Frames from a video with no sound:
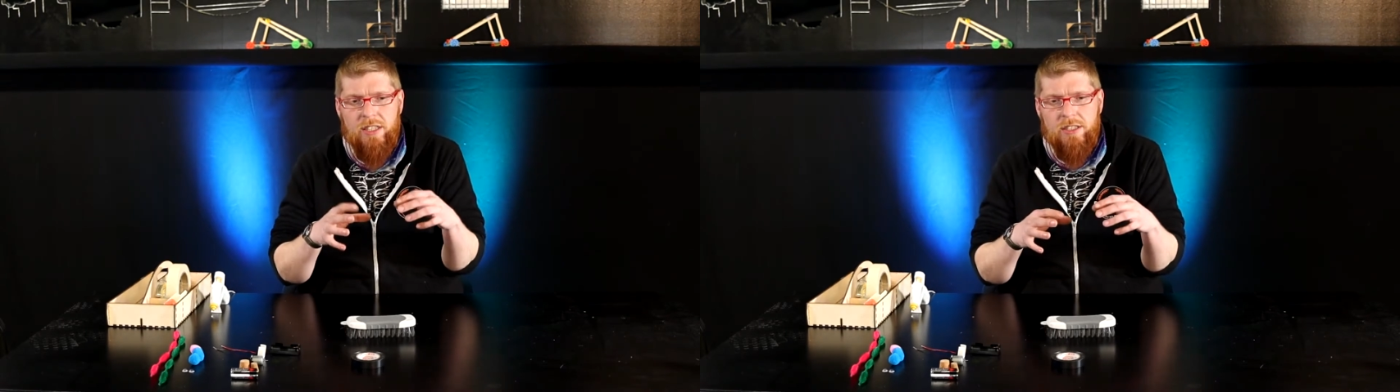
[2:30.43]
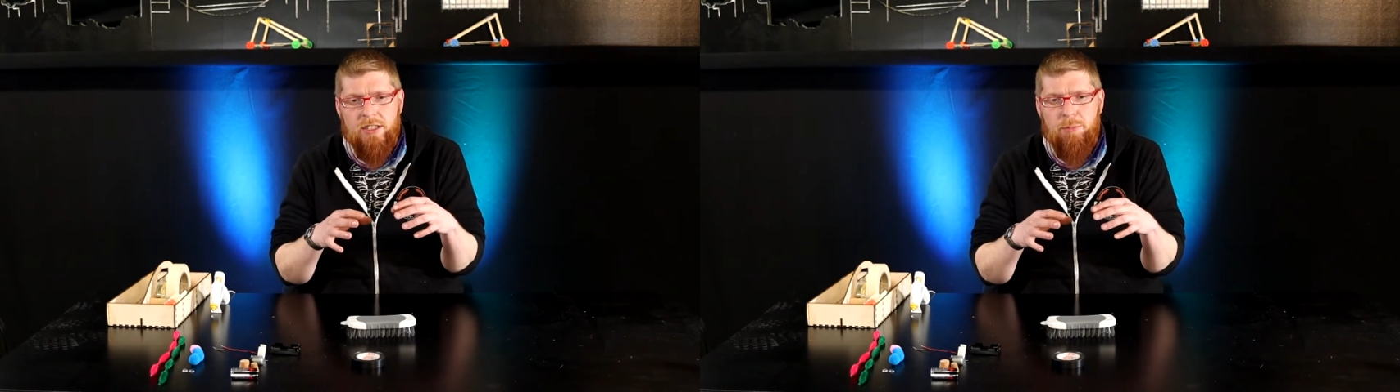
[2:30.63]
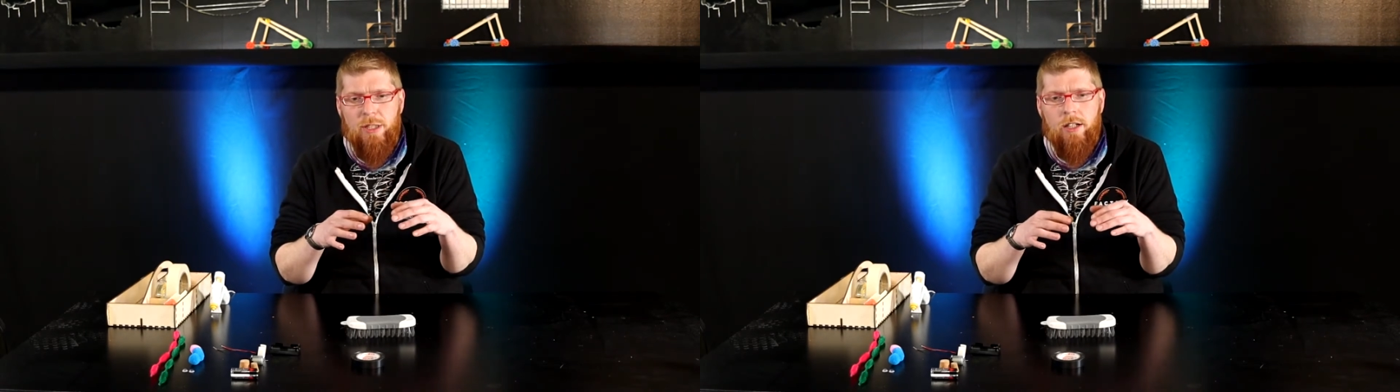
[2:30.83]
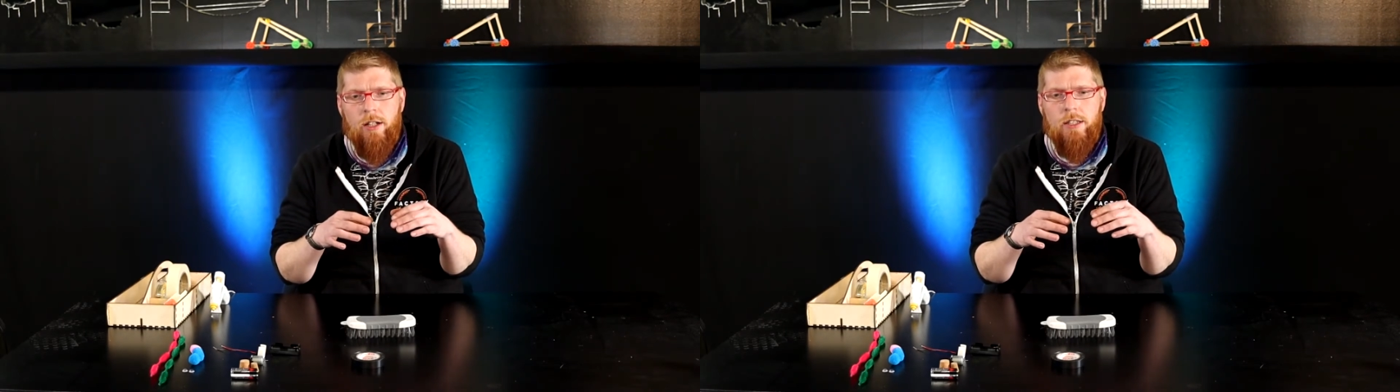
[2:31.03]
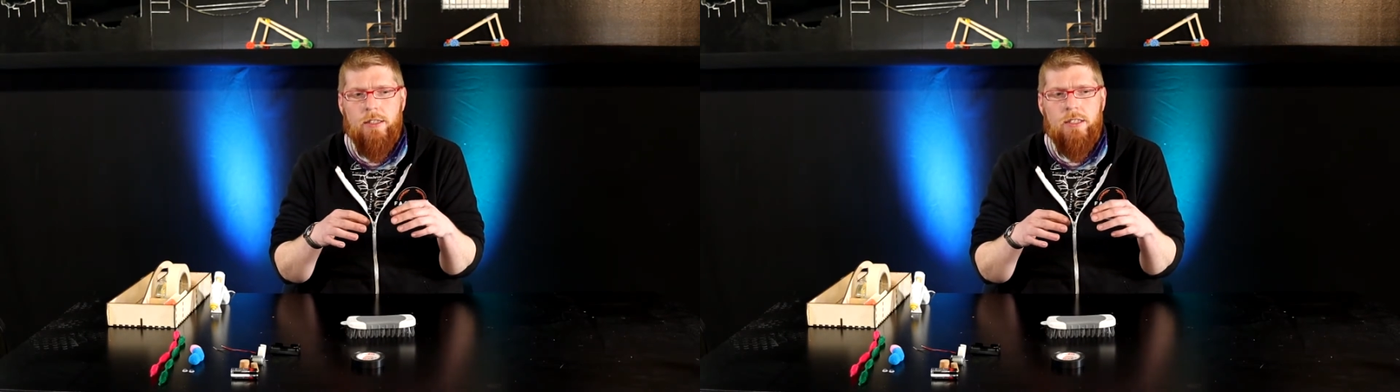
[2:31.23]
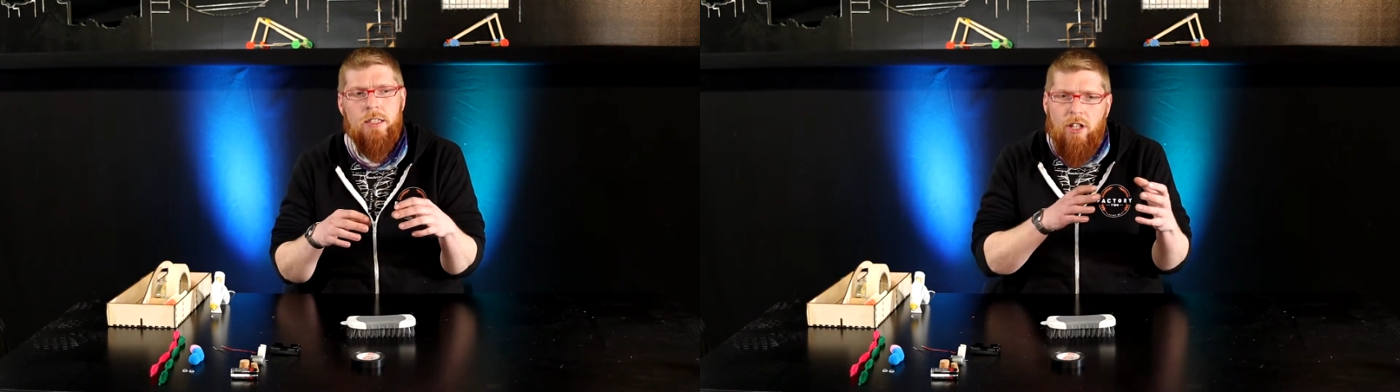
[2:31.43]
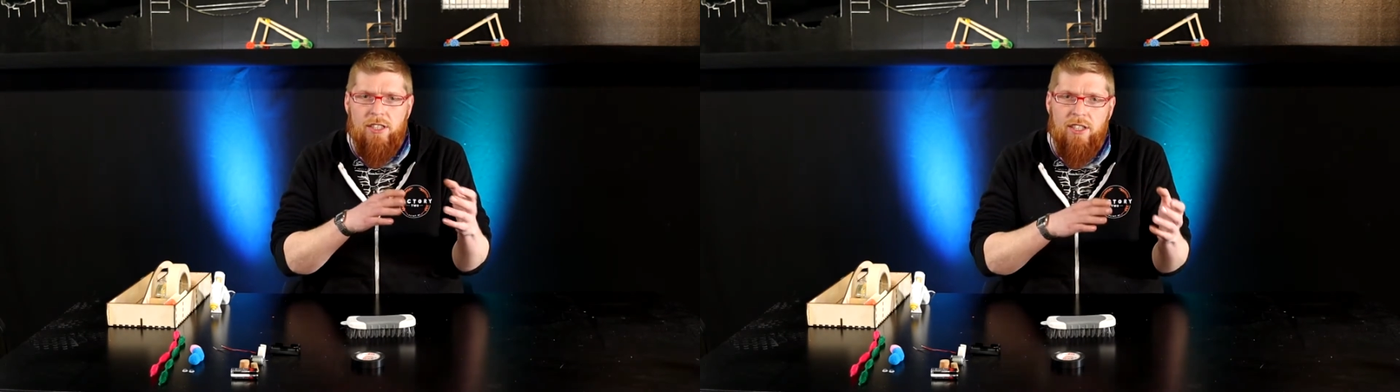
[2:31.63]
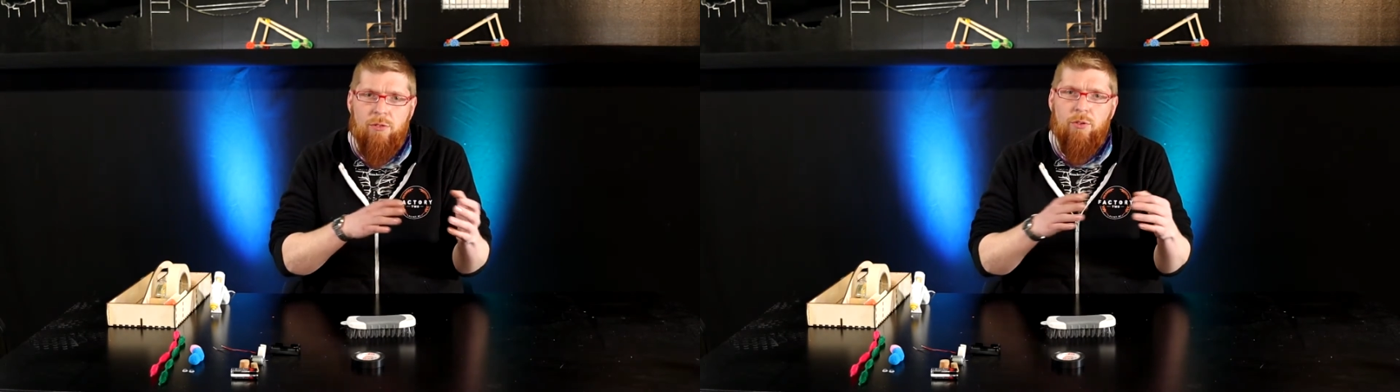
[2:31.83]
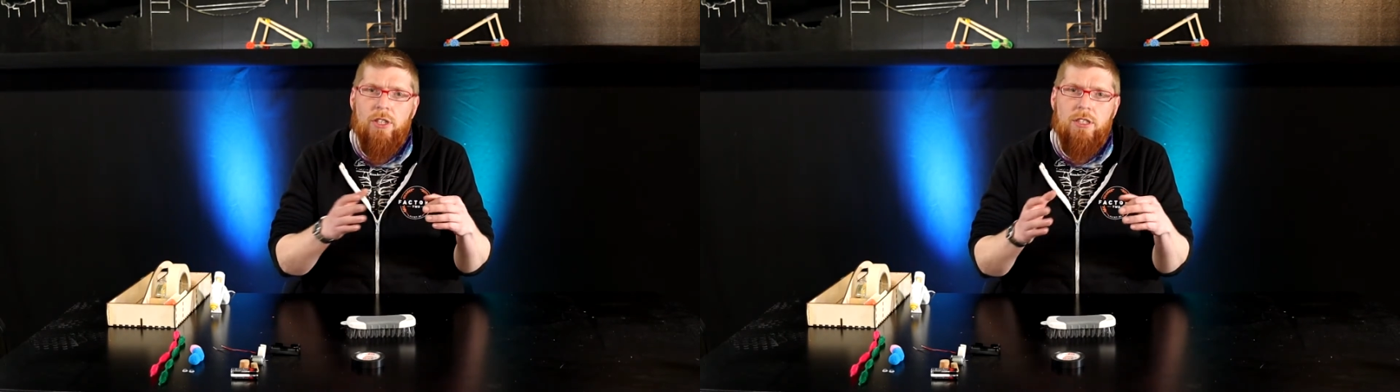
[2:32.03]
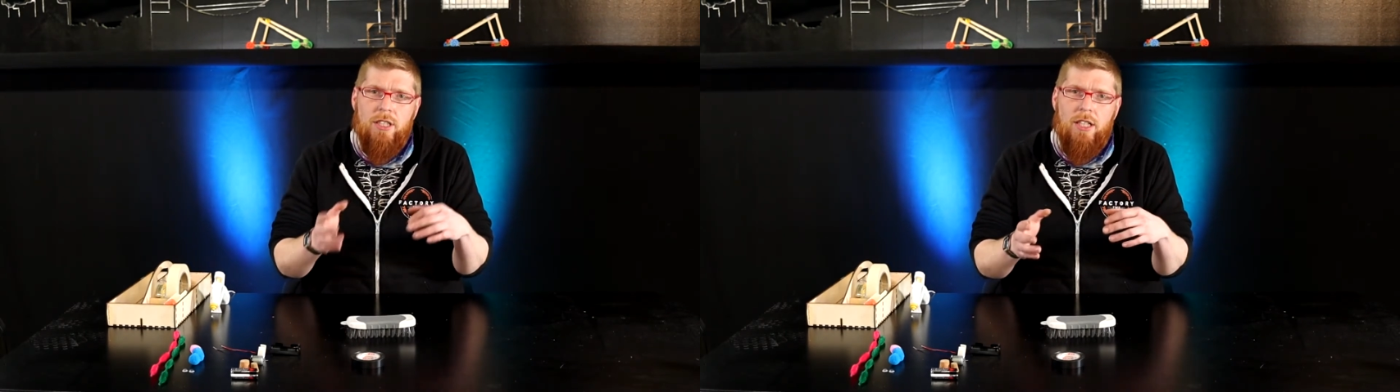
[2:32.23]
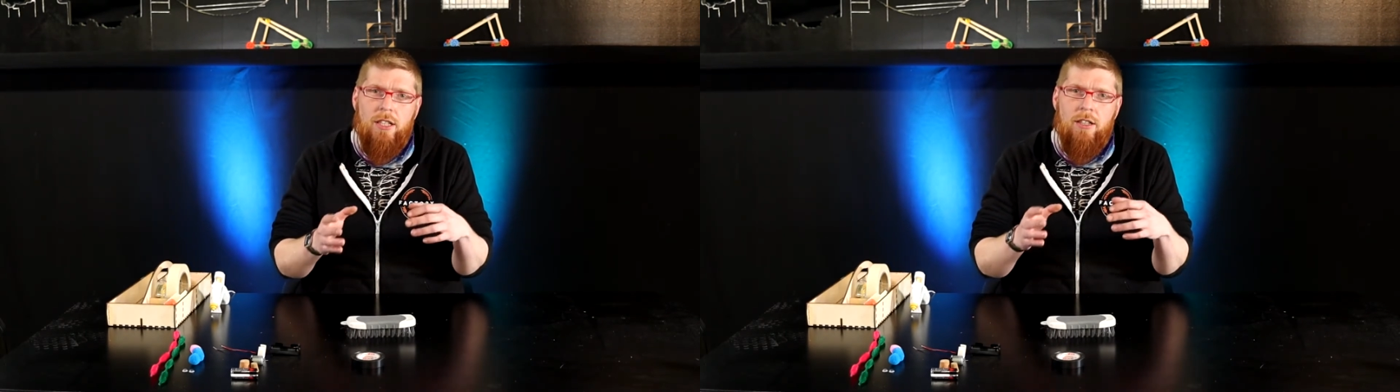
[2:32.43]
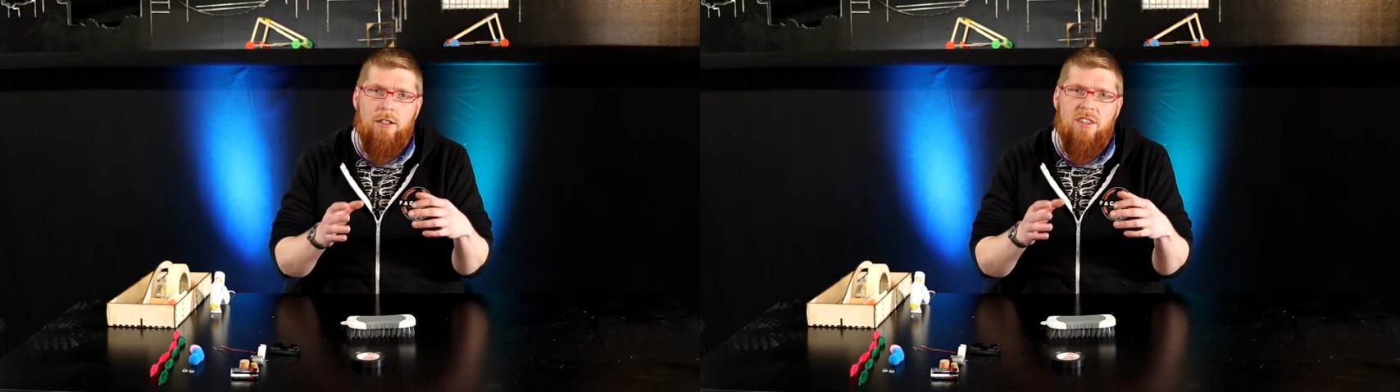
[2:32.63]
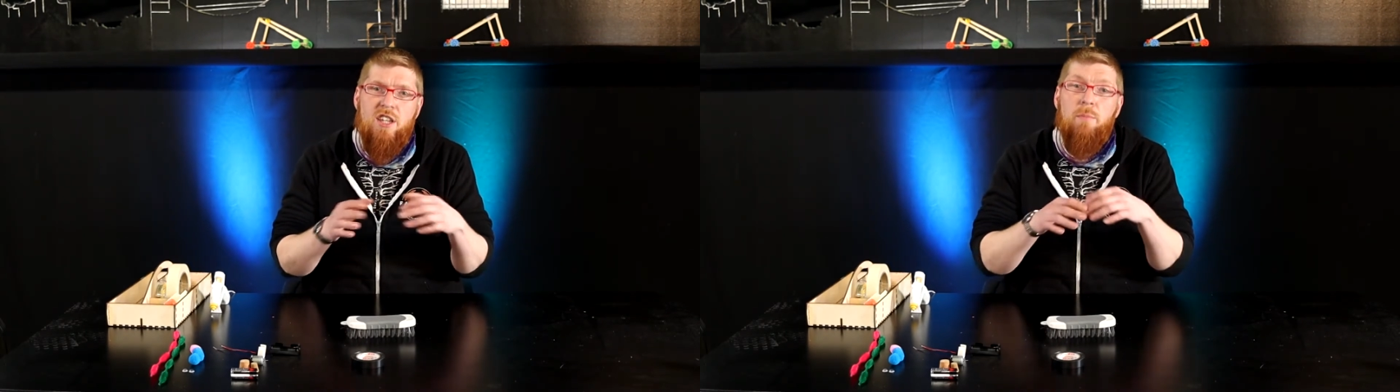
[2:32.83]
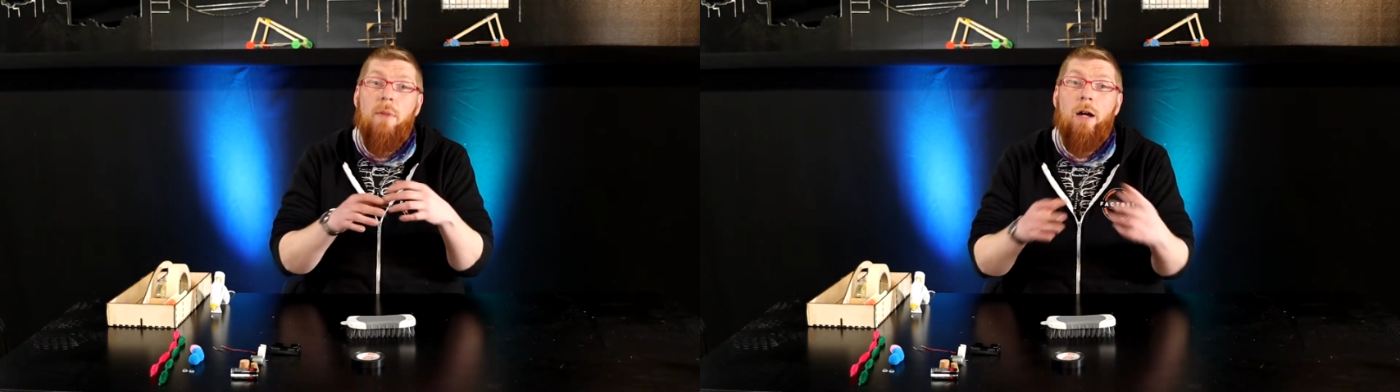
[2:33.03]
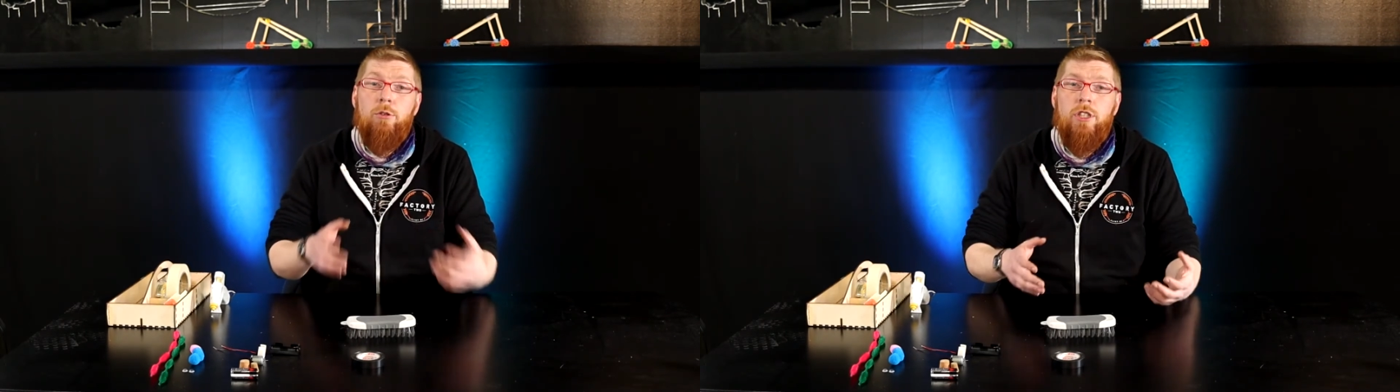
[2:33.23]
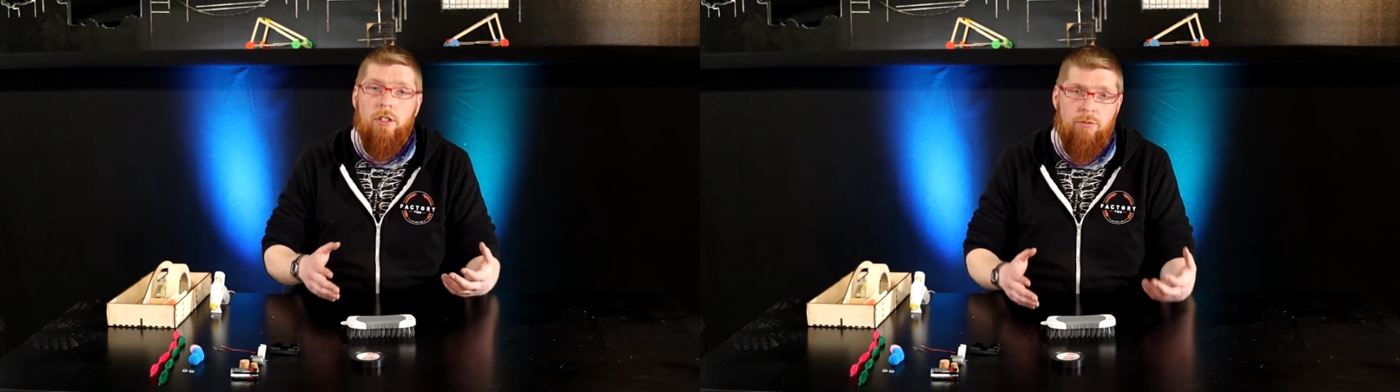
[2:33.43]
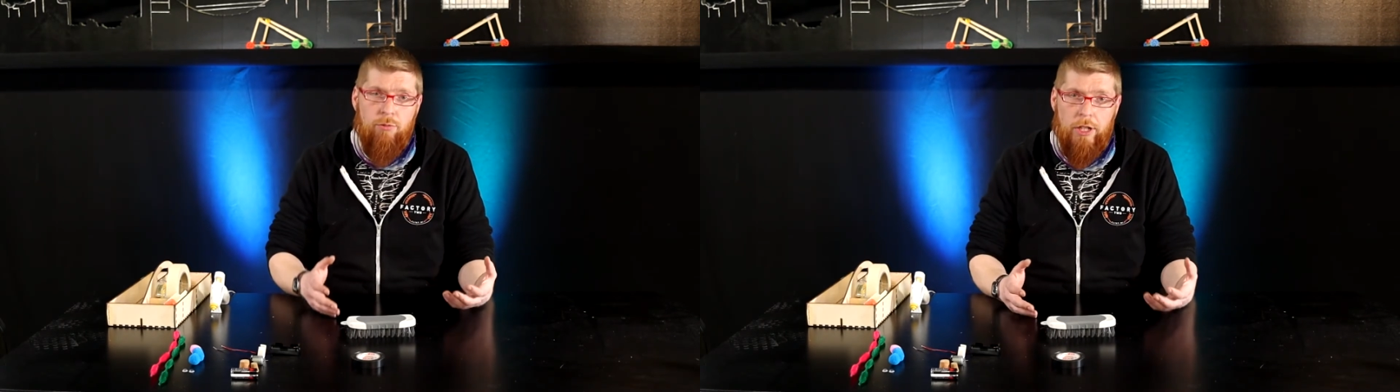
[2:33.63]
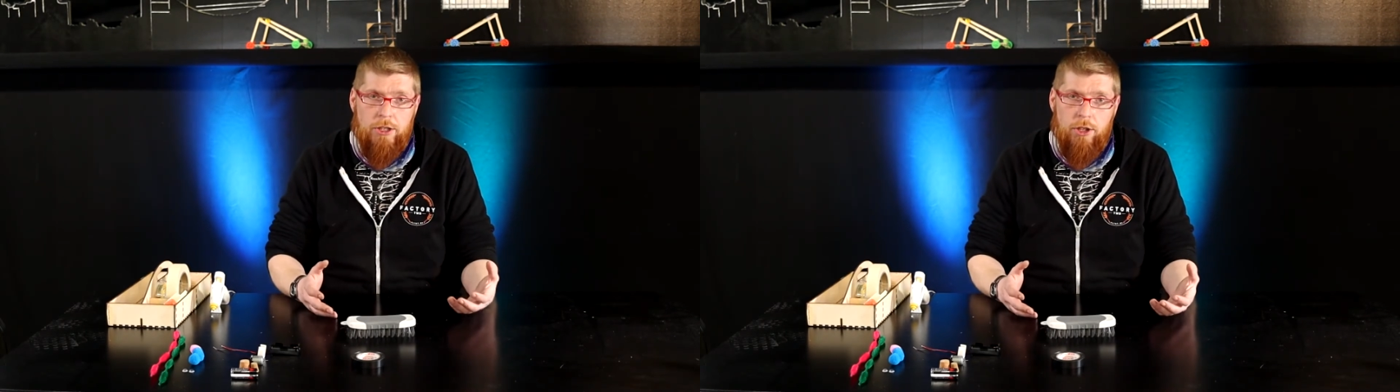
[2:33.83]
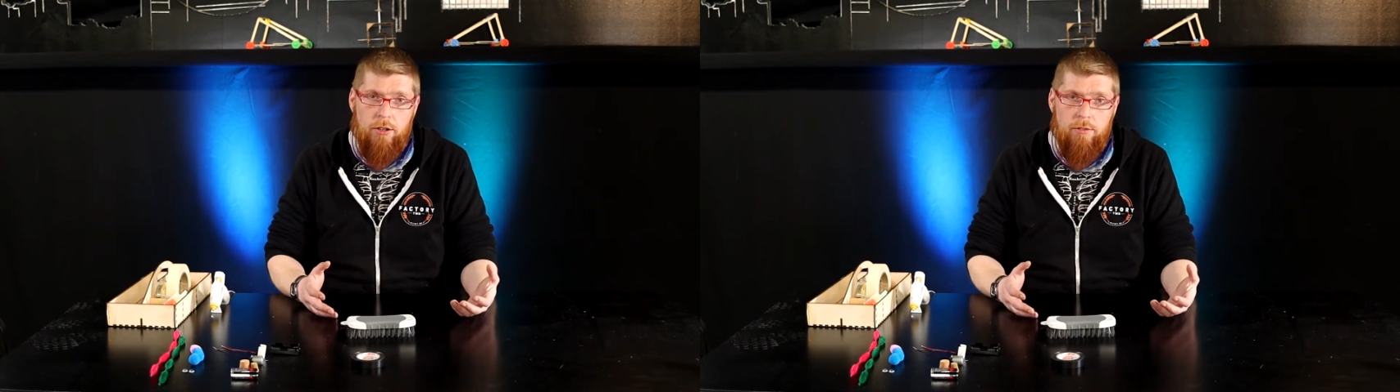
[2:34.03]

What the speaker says: is because a difference in the amount of friction